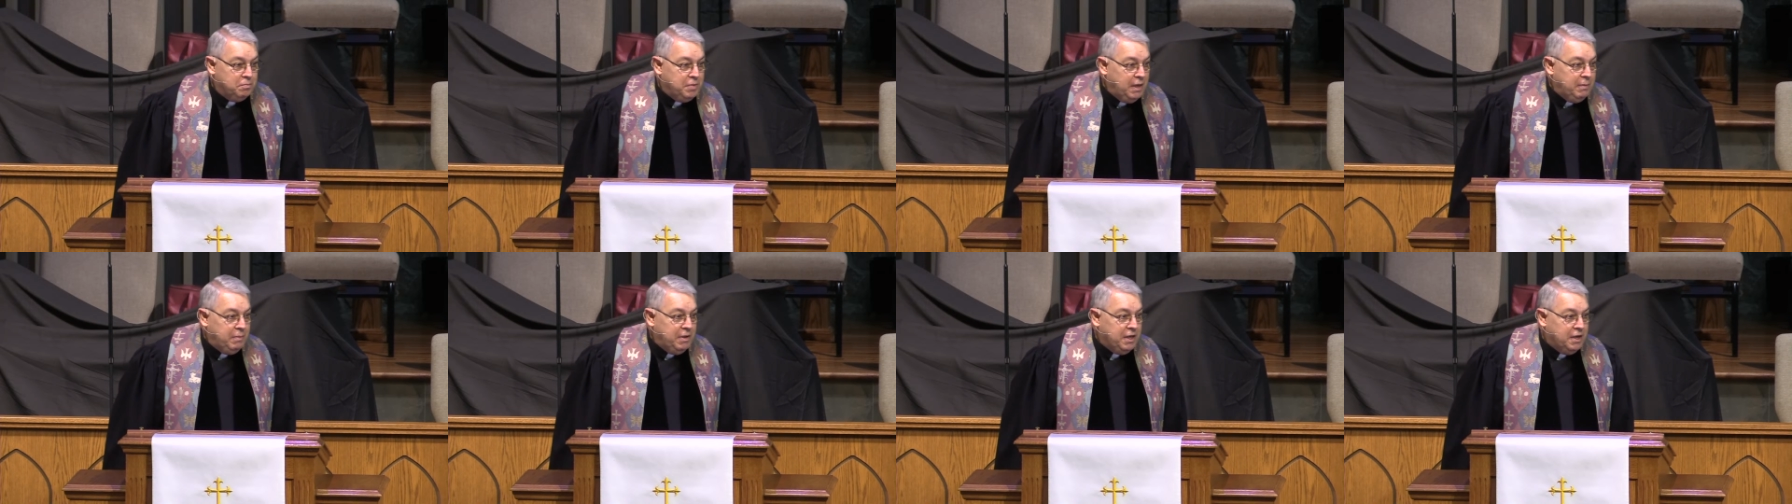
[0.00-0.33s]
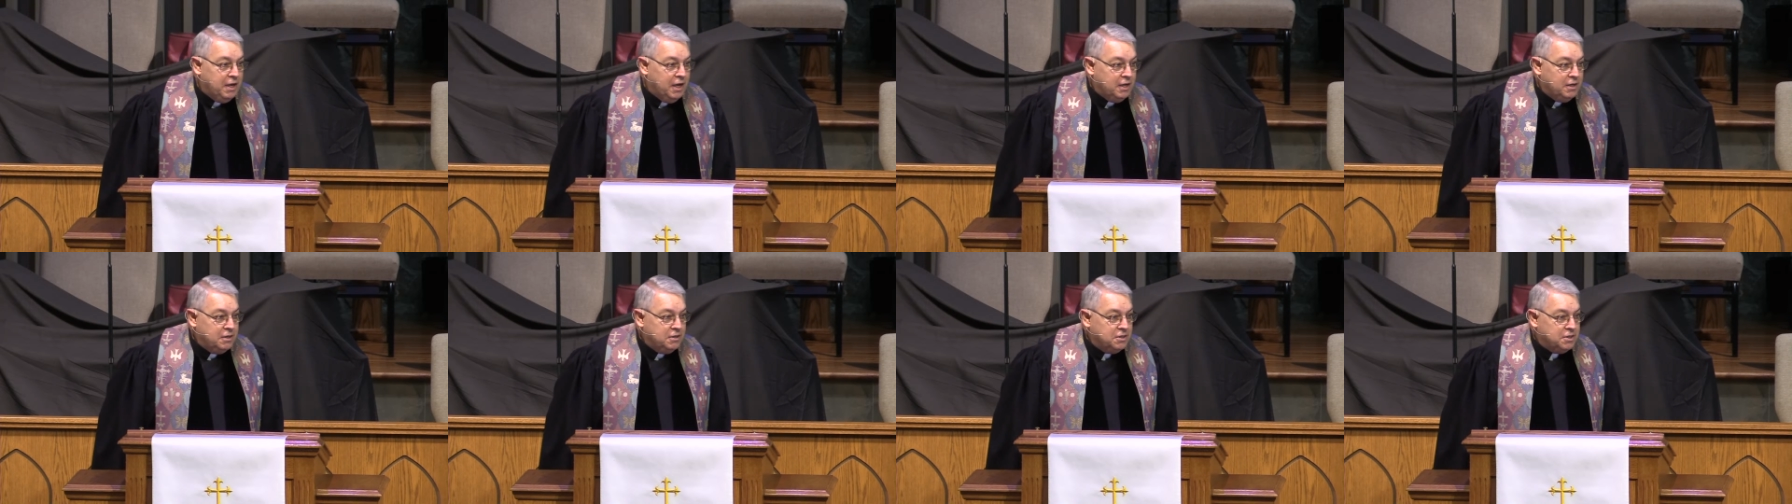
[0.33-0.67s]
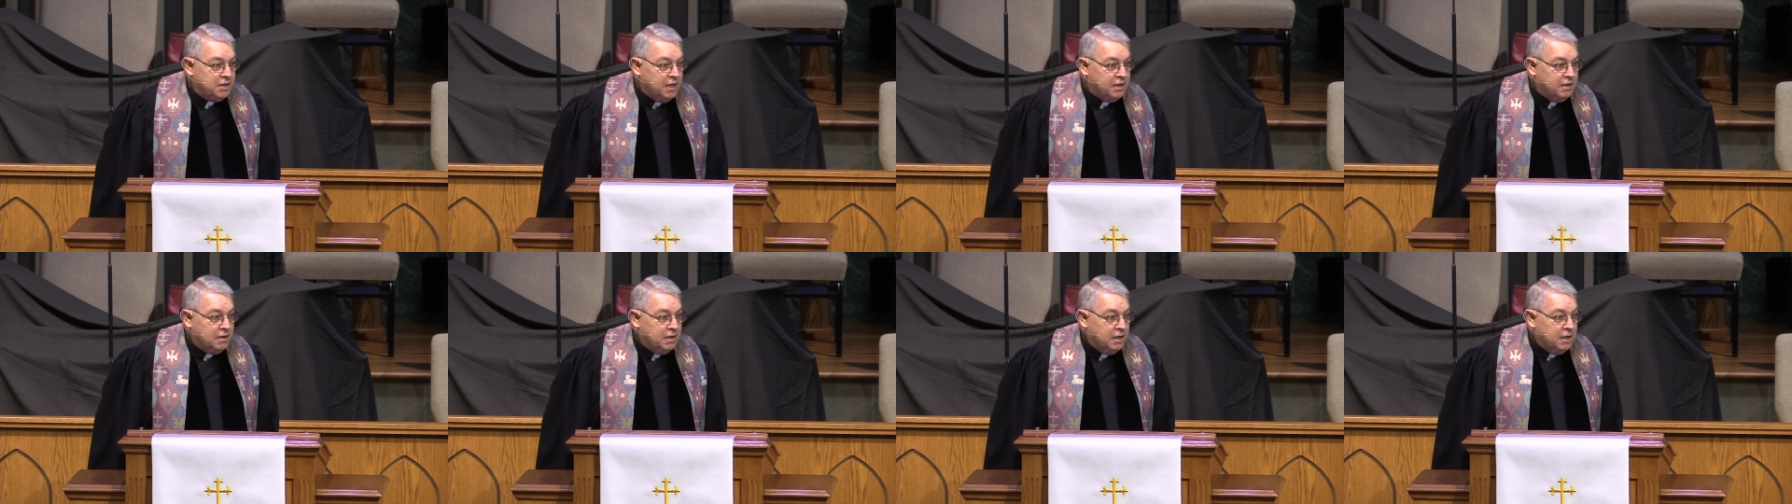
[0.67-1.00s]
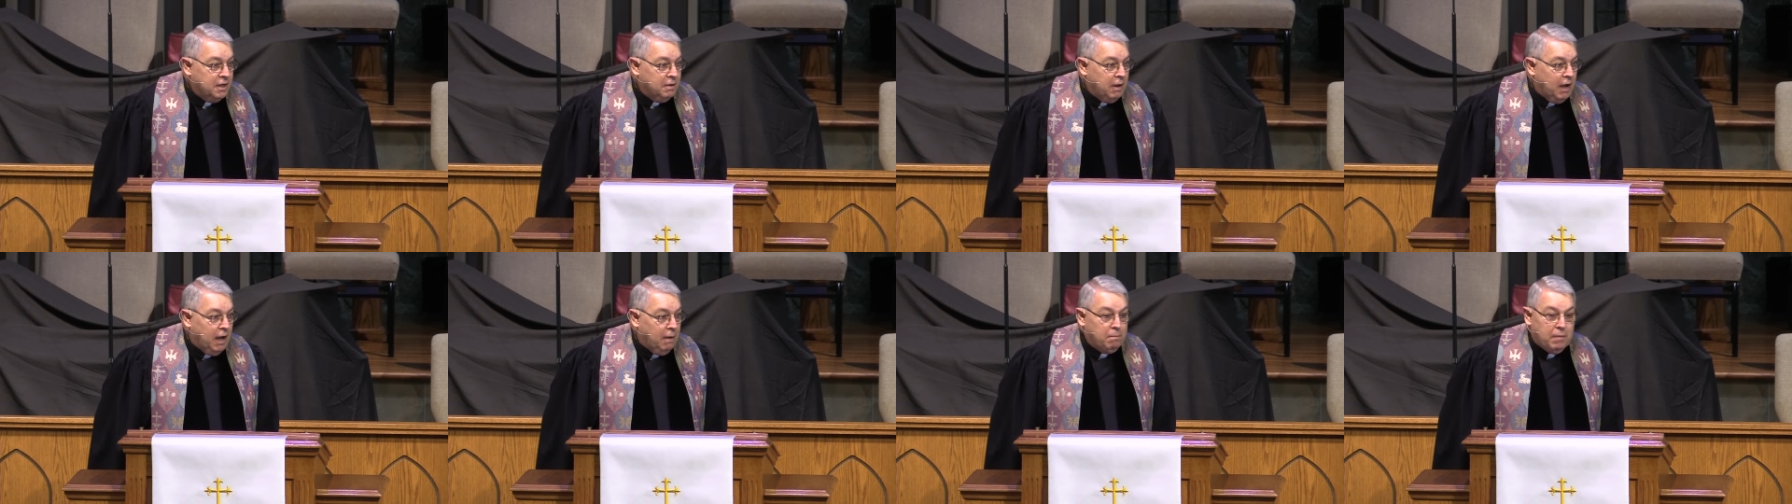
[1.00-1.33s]
BB guns and
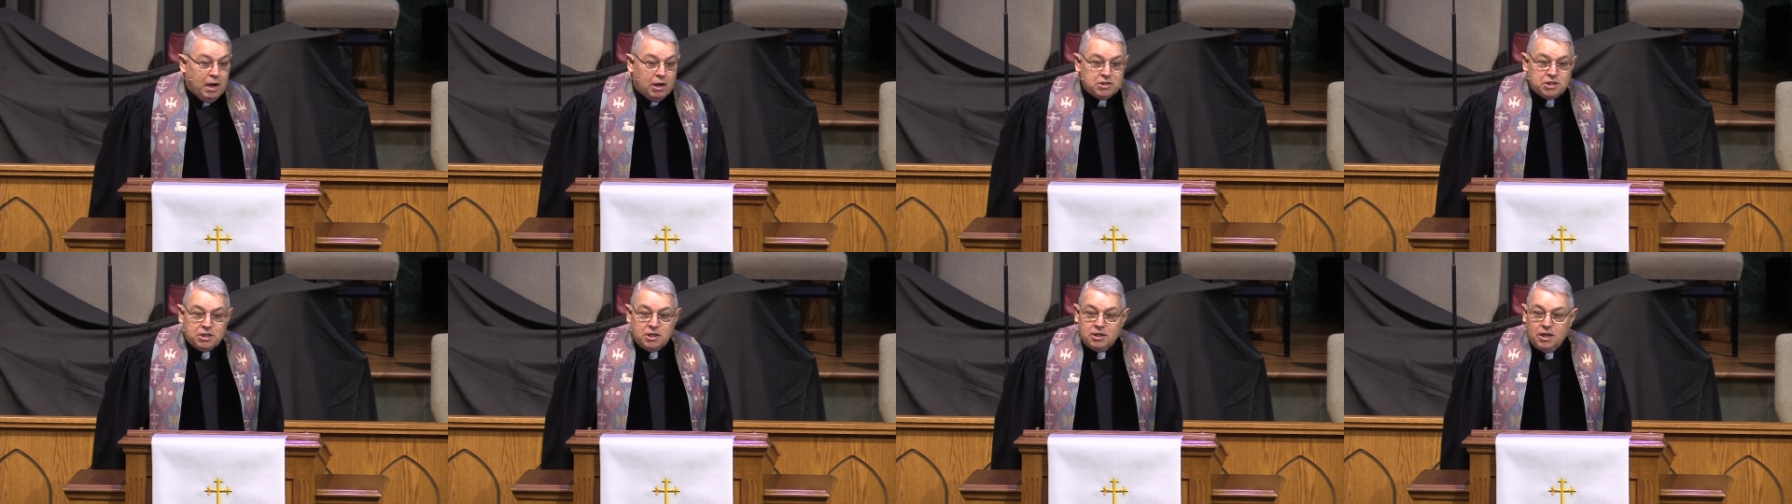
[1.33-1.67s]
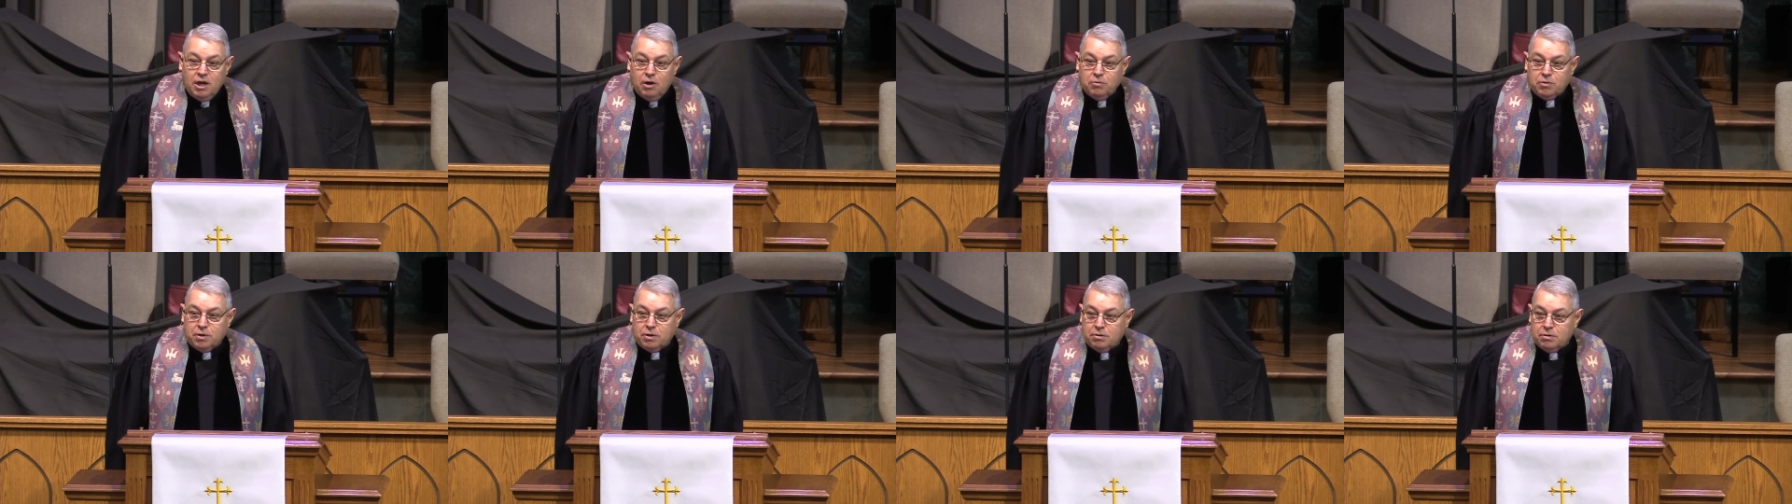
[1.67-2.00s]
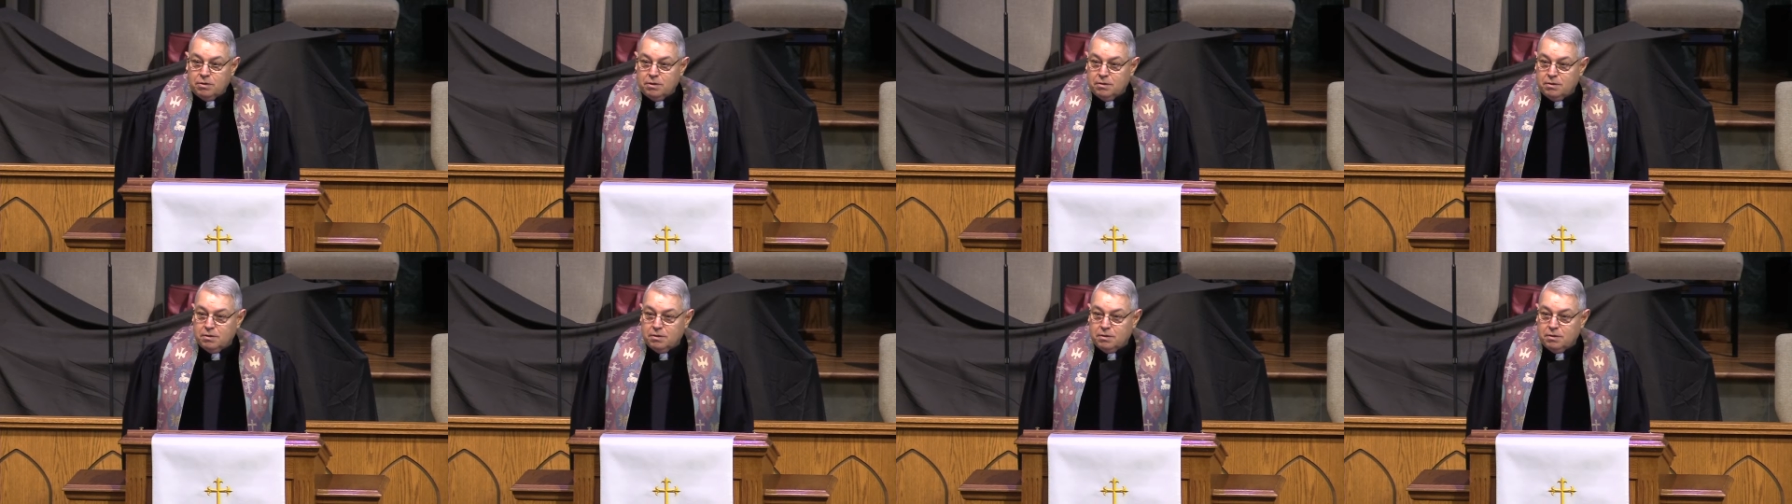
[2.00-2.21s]
a muzzle loader.